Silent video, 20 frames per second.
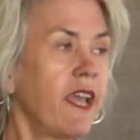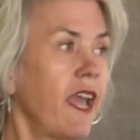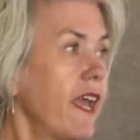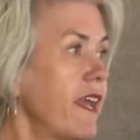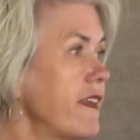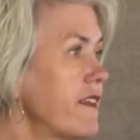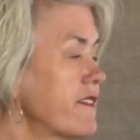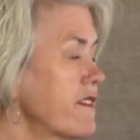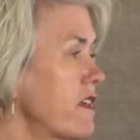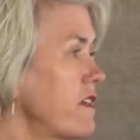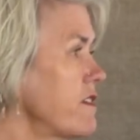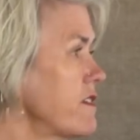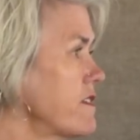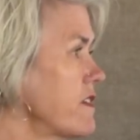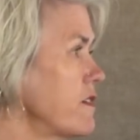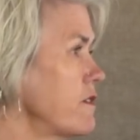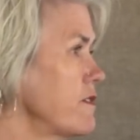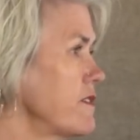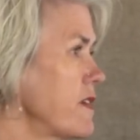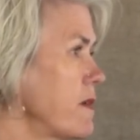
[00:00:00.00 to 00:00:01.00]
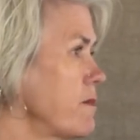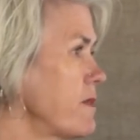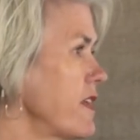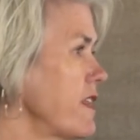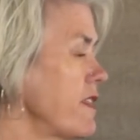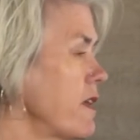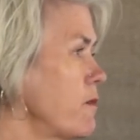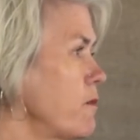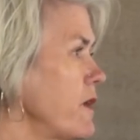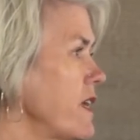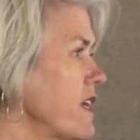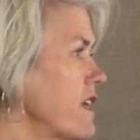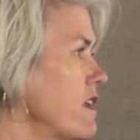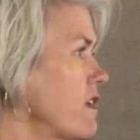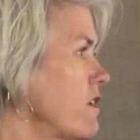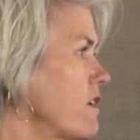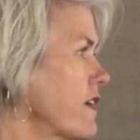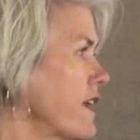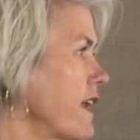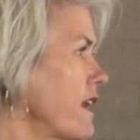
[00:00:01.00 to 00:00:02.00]
And it's also something that we can
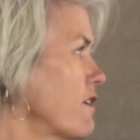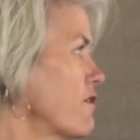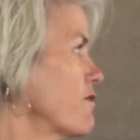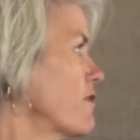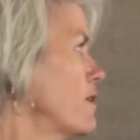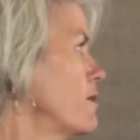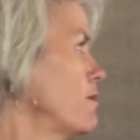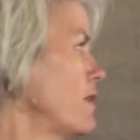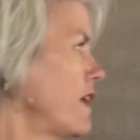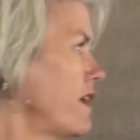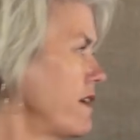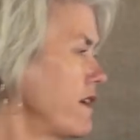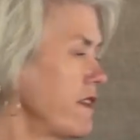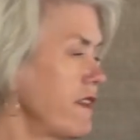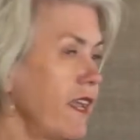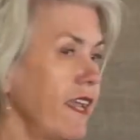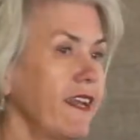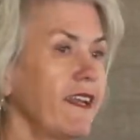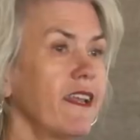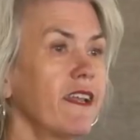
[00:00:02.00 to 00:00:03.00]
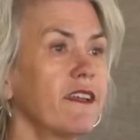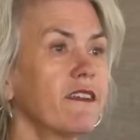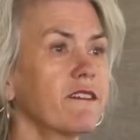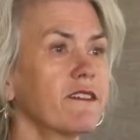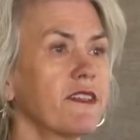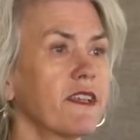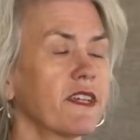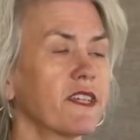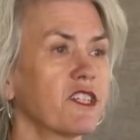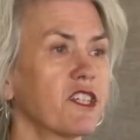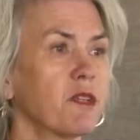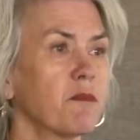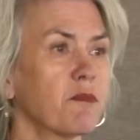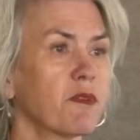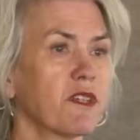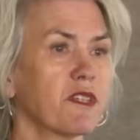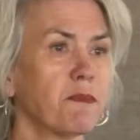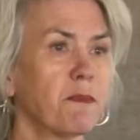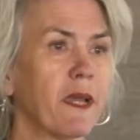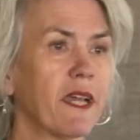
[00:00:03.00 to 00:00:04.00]
look at from an intersection
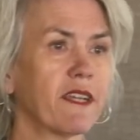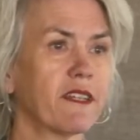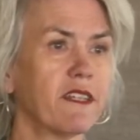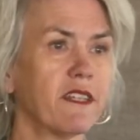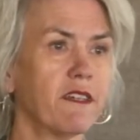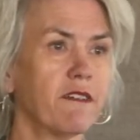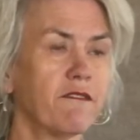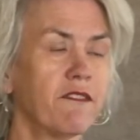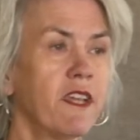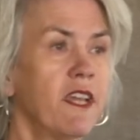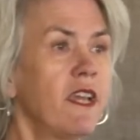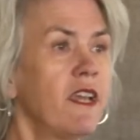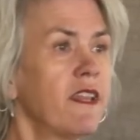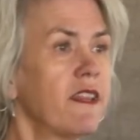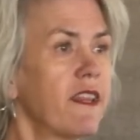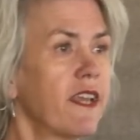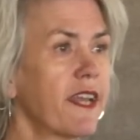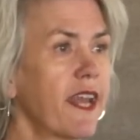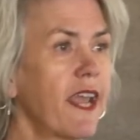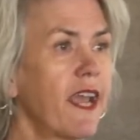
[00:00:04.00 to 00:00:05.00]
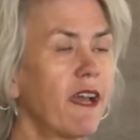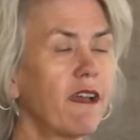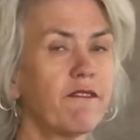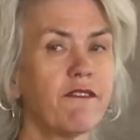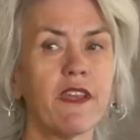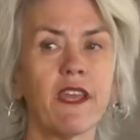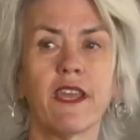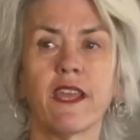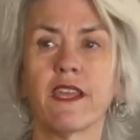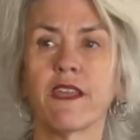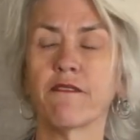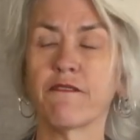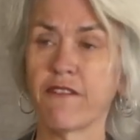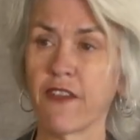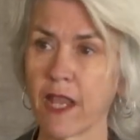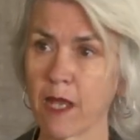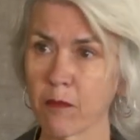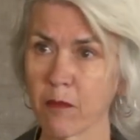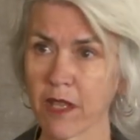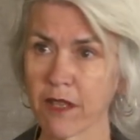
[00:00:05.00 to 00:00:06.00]
perspective, that having
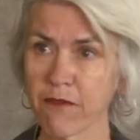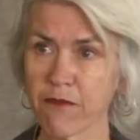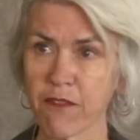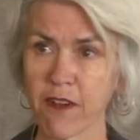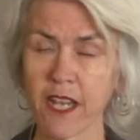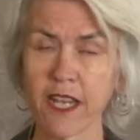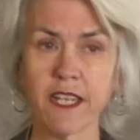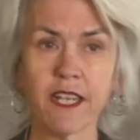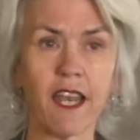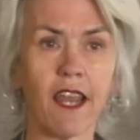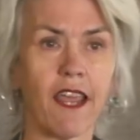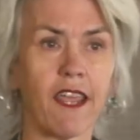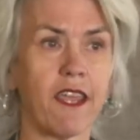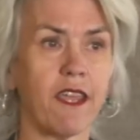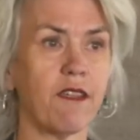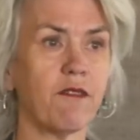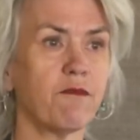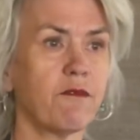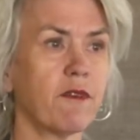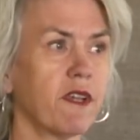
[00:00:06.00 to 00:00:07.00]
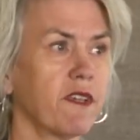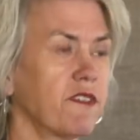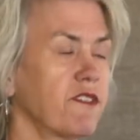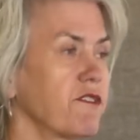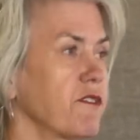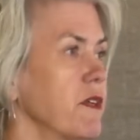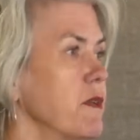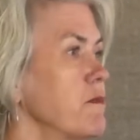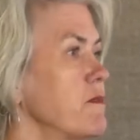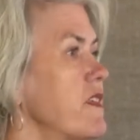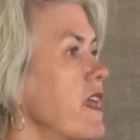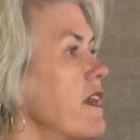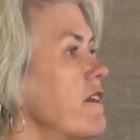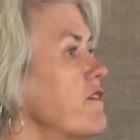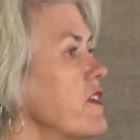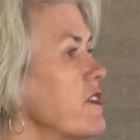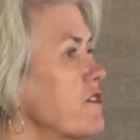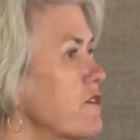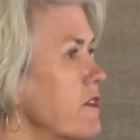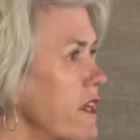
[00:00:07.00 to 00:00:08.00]
family-friendly restrooms,
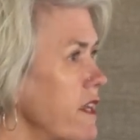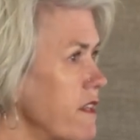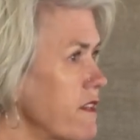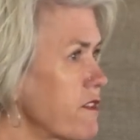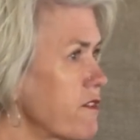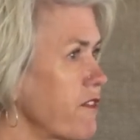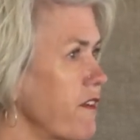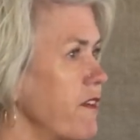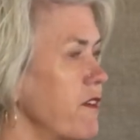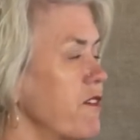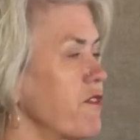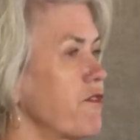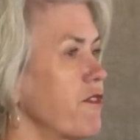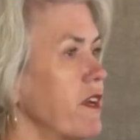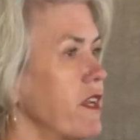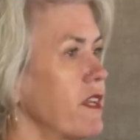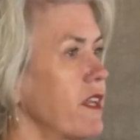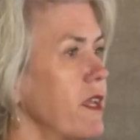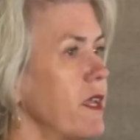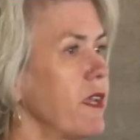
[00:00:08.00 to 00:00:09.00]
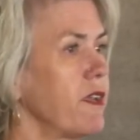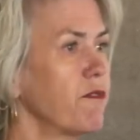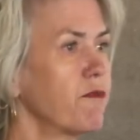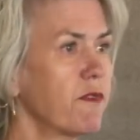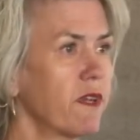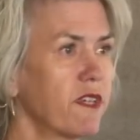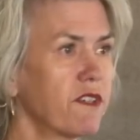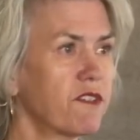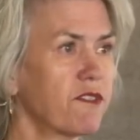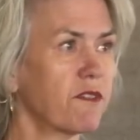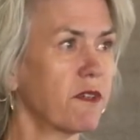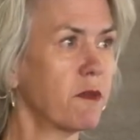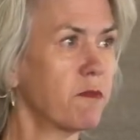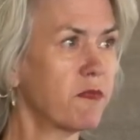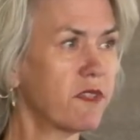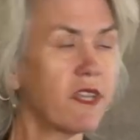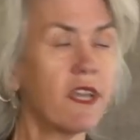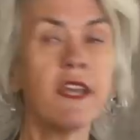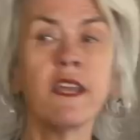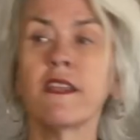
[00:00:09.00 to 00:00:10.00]
having trans-friendly
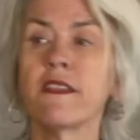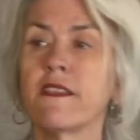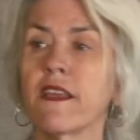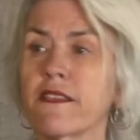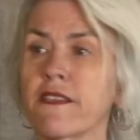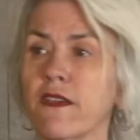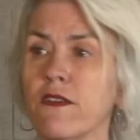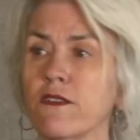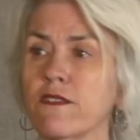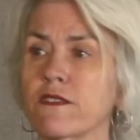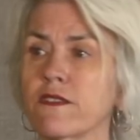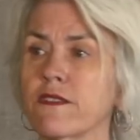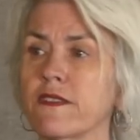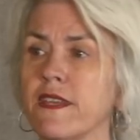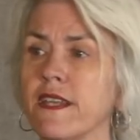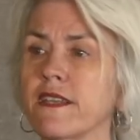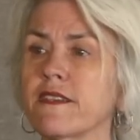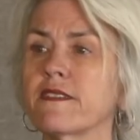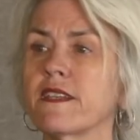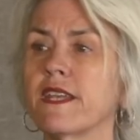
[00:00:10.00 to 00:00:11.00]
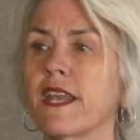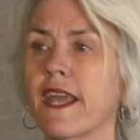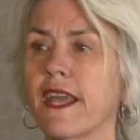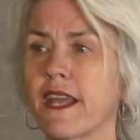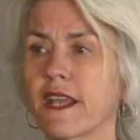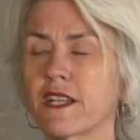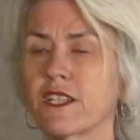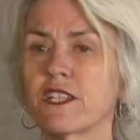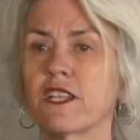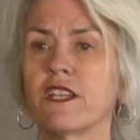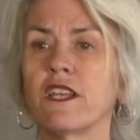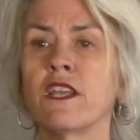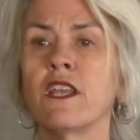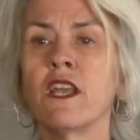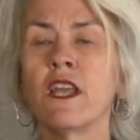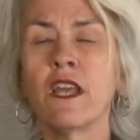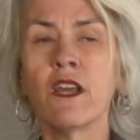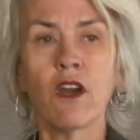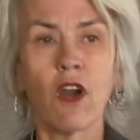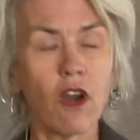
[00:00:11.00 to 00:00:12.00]
restrooms, that those are things that actually
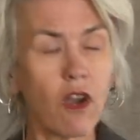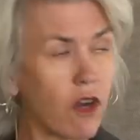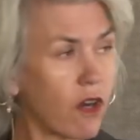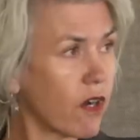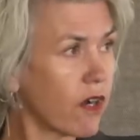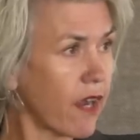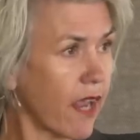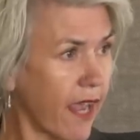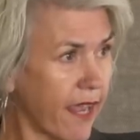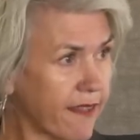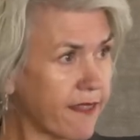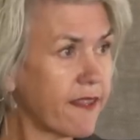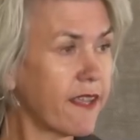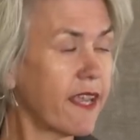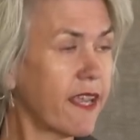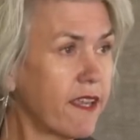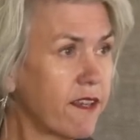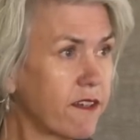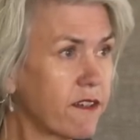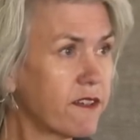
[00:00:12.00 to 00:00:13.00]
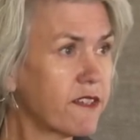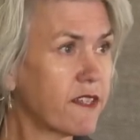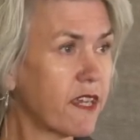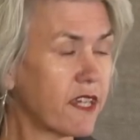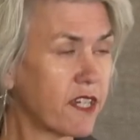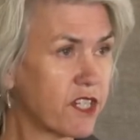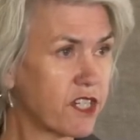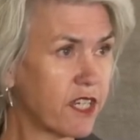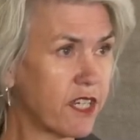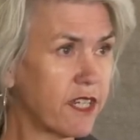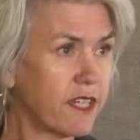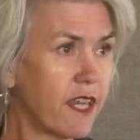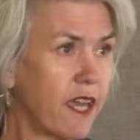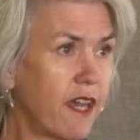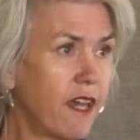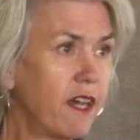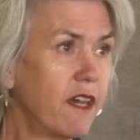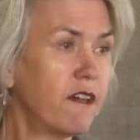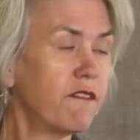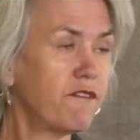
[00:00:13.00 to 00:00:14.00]
are at the intersection
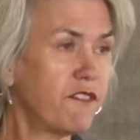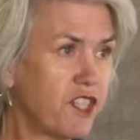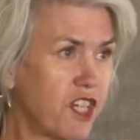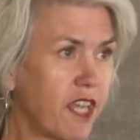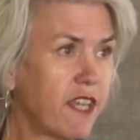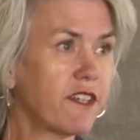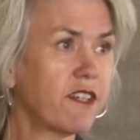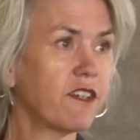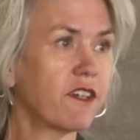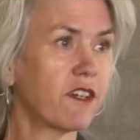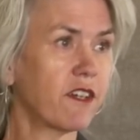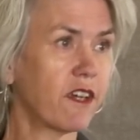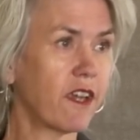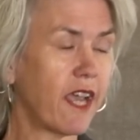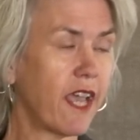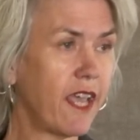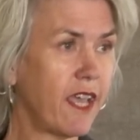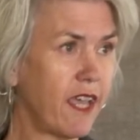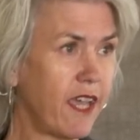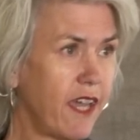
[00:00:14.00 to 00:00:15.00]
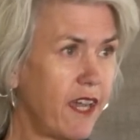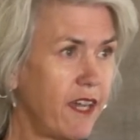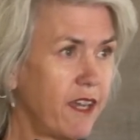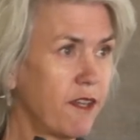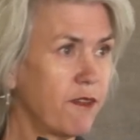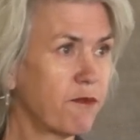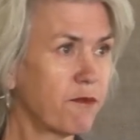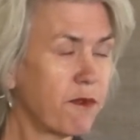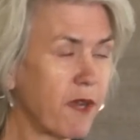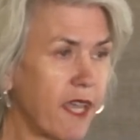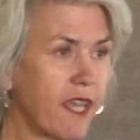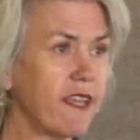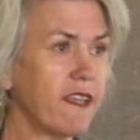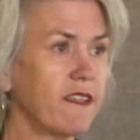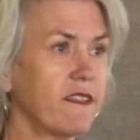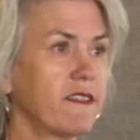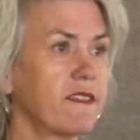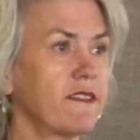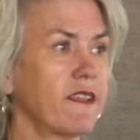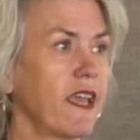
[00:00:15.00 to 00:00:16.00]
of gender and
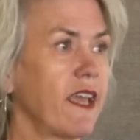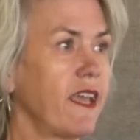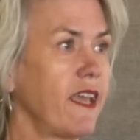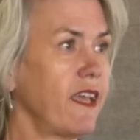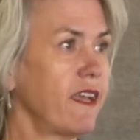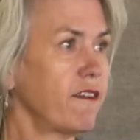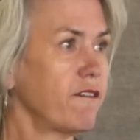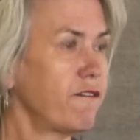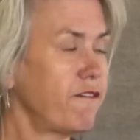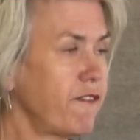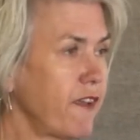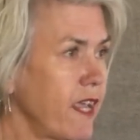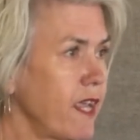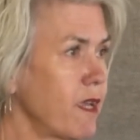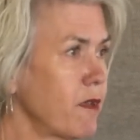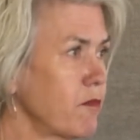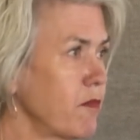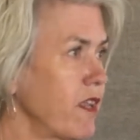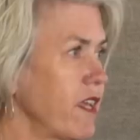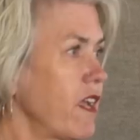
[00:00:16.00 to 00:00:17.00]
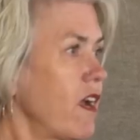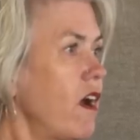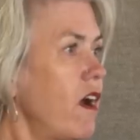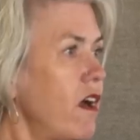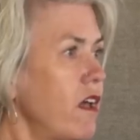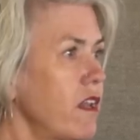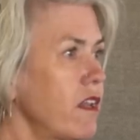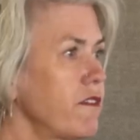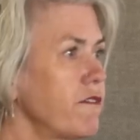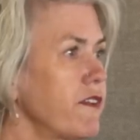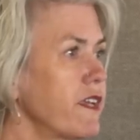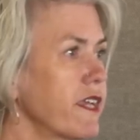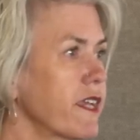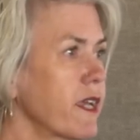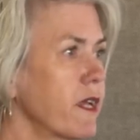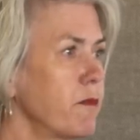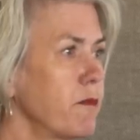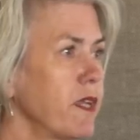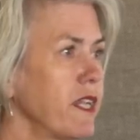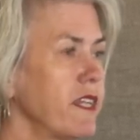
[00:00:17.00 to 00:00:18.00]
race and family, all of it
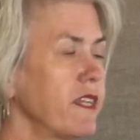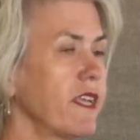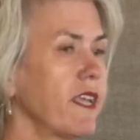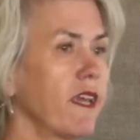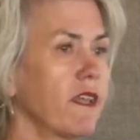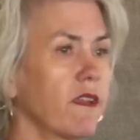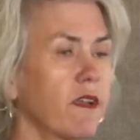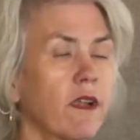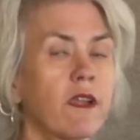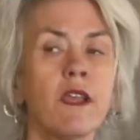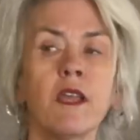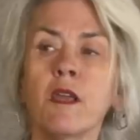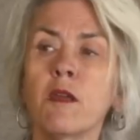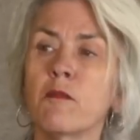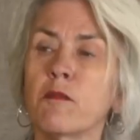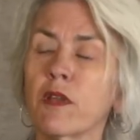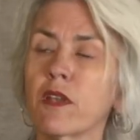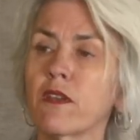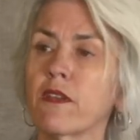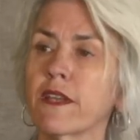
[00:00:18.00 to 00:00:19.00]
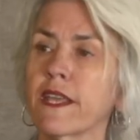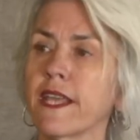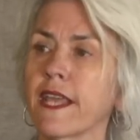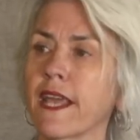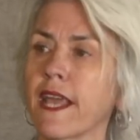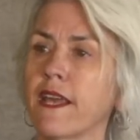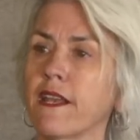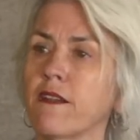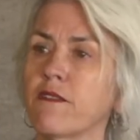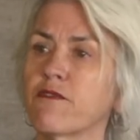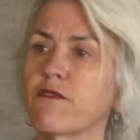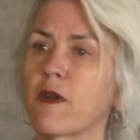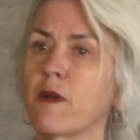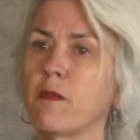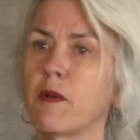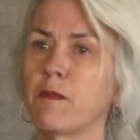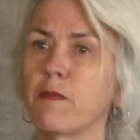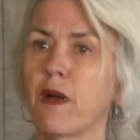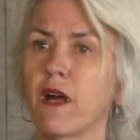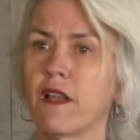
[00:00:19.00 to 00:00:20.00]
coming together, but looking at it from
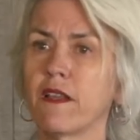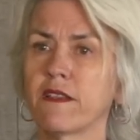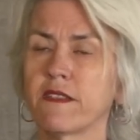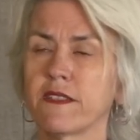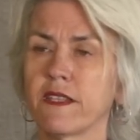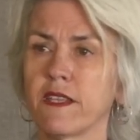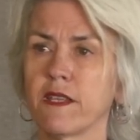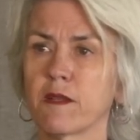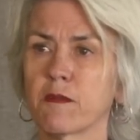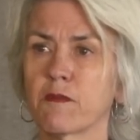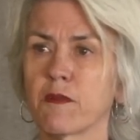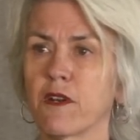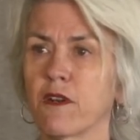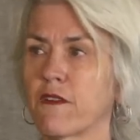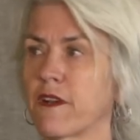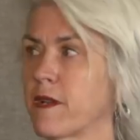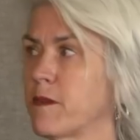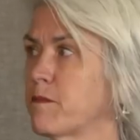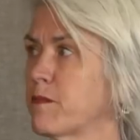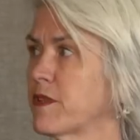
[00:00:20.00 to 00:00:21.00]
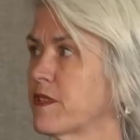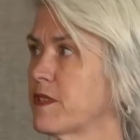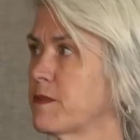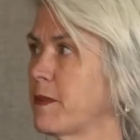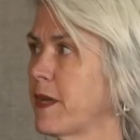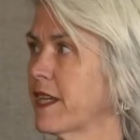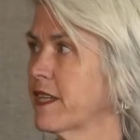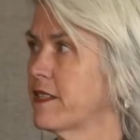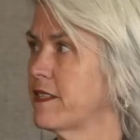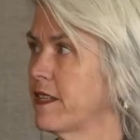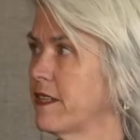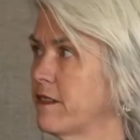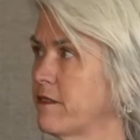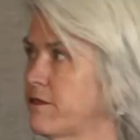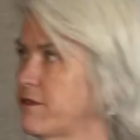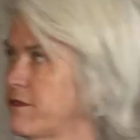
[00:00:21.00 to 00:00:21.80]
a policy or program perspective.